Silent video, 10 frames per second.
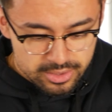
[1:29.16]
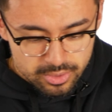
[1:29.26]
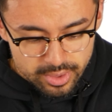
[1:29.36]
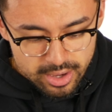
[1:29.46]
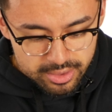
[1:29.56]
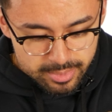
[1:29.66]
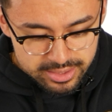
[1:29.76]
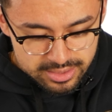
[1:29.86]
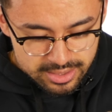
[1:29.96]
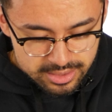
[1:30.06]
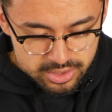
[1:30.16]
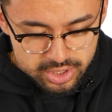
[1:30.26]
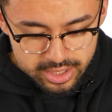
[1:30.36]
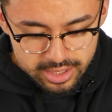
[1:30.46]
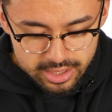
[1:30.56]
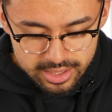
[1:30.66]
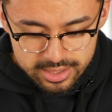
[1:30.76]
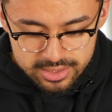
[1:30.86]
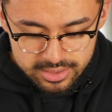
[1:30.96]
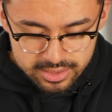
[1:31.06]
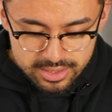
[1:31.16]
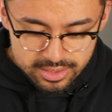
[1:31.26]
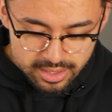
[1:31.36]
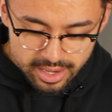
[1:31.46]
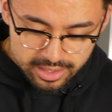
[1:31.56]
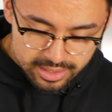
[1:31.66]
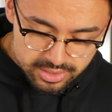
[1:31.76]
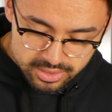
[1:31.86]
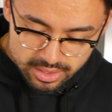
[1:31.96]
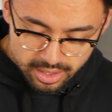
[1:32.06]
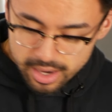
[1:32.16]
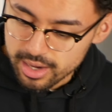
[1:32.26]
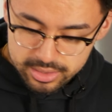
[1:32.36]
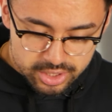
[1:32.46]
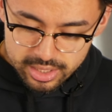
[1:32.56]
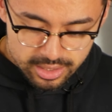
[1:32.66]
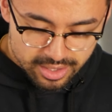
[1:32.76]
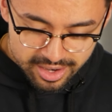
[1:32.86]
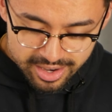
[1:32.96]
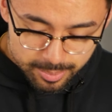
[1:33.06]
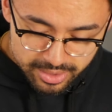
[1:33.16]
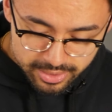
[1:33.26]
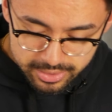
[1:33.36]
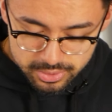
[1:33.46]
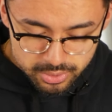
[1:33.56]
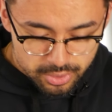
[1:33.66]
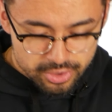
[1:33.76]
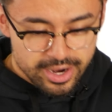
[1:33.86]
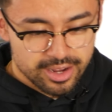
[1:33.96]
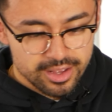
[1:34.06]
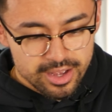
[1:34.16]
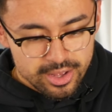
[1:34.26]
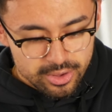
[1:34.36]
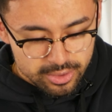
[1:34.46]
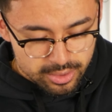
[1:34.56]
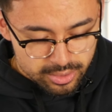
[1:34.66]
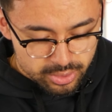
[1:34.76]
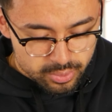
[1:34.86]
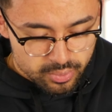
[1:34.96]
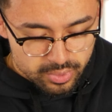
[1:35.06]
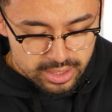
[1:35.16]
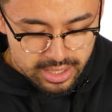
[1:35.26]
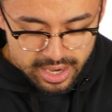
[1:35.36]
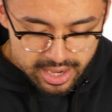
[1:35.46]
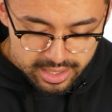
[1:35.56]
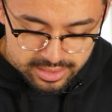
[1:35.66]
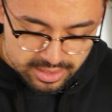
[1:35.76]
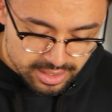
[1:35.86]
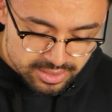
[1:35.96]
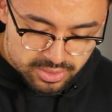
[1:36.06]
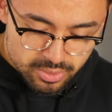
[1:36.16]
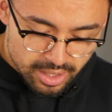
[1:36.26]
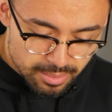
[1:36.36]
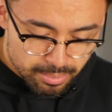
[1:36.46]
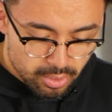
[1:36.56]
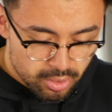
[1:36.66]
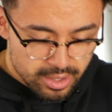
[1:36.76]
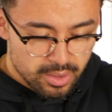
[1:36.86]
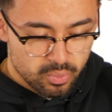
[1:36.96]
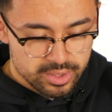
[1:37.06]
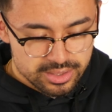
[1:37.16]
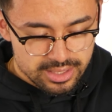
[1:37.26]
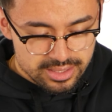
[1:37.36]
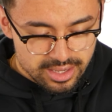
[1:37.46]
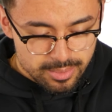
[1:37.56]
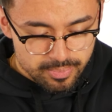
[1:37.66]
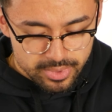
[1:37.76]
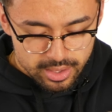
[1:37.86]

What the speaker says: So now that my seasoned chicken is seasoned and it's chicken, I'm going to crack 3 eggs into a bowl and whisk these up.